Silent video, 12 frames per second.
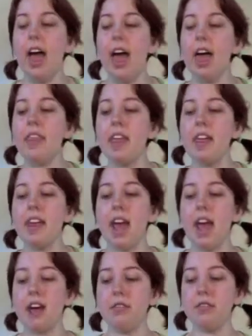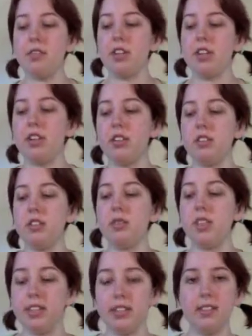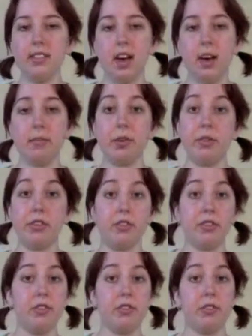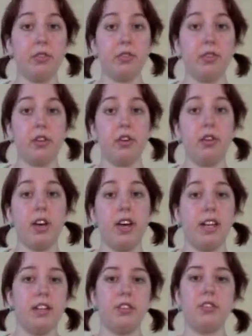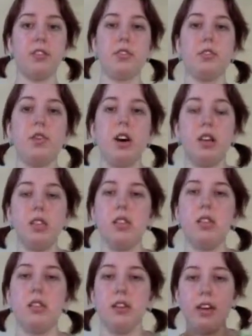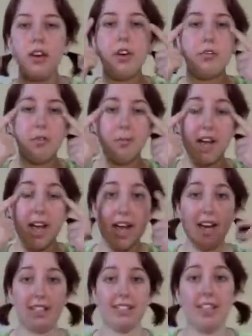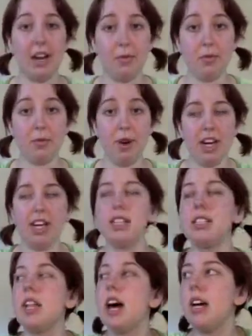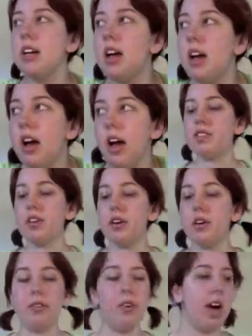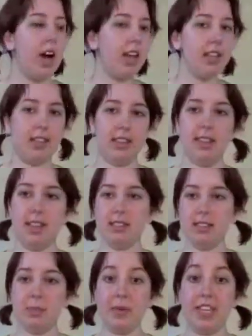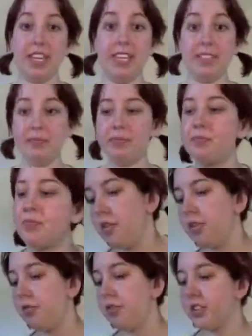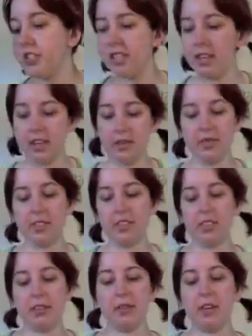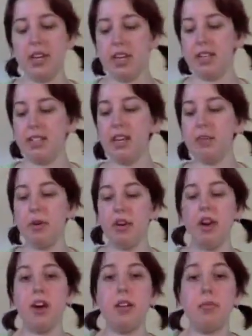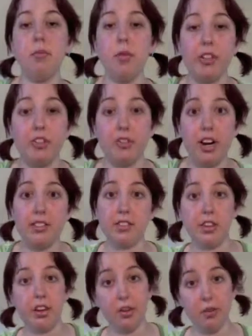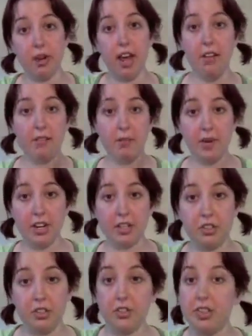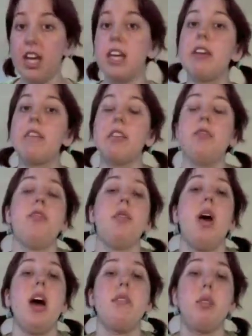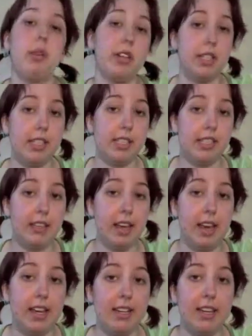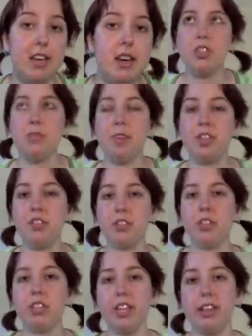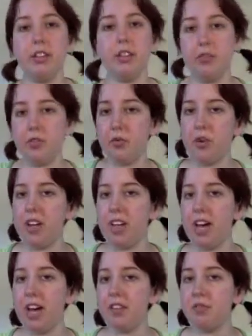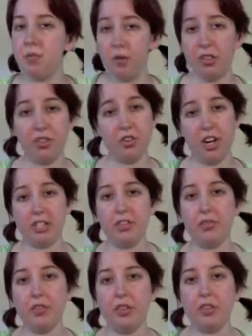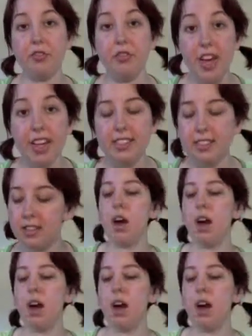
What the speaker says: And then after I do this, I'm going to go ahead and do a look for my eyes that I've been wearing a lot. So let's begin. The first thing I always do is I put on a moisturizer. Everybody should do that, even if you have oily skin. Just make sure that you have the right kind of moisturizer for your face.